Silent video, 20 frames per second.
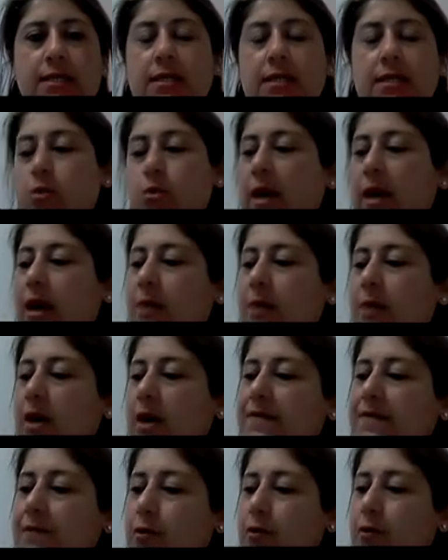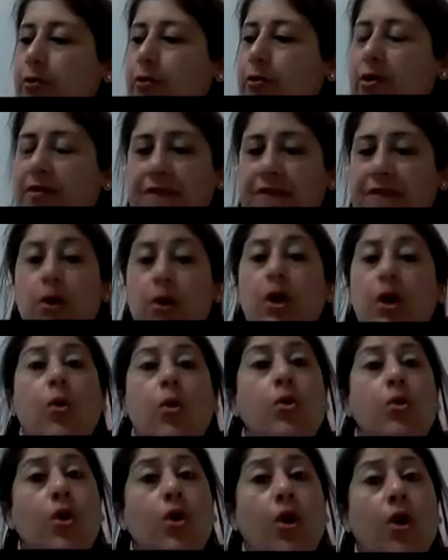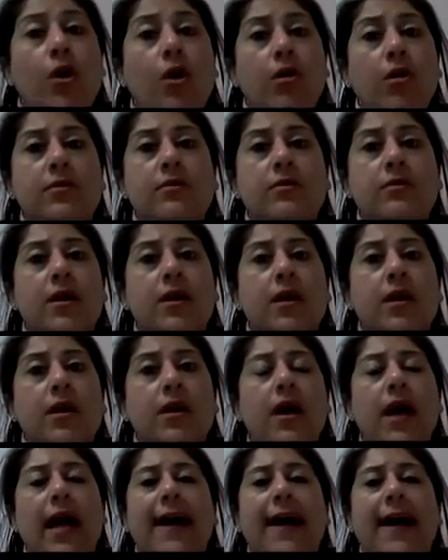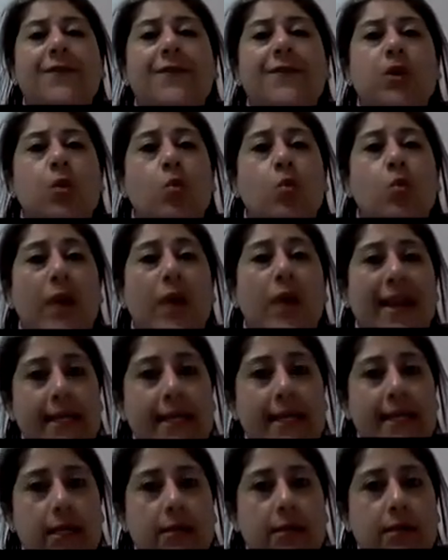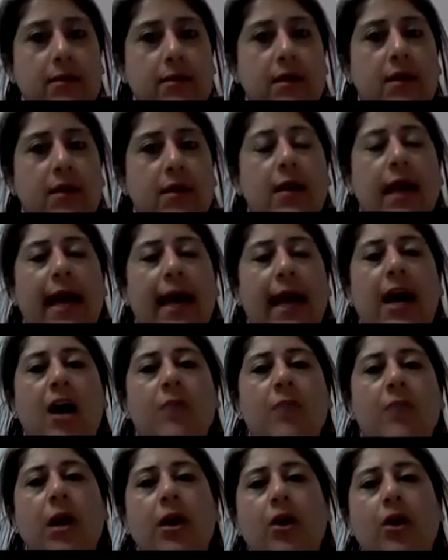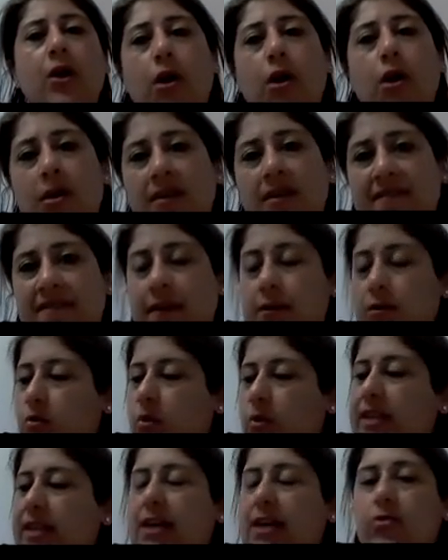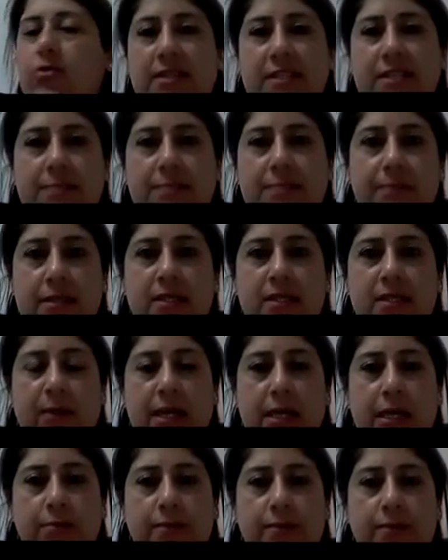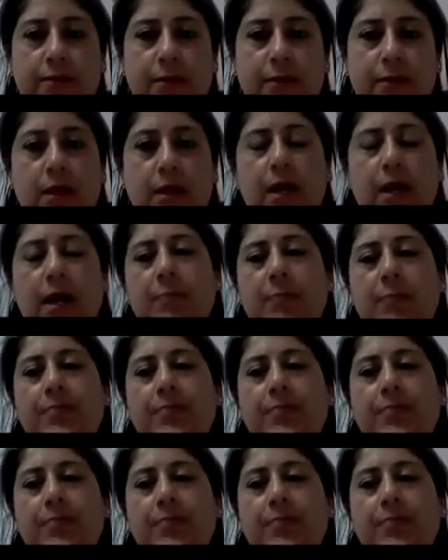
instance? Or how might Farouk feel? Or Con at the wedding? How might Con feel when Daryl is speaking?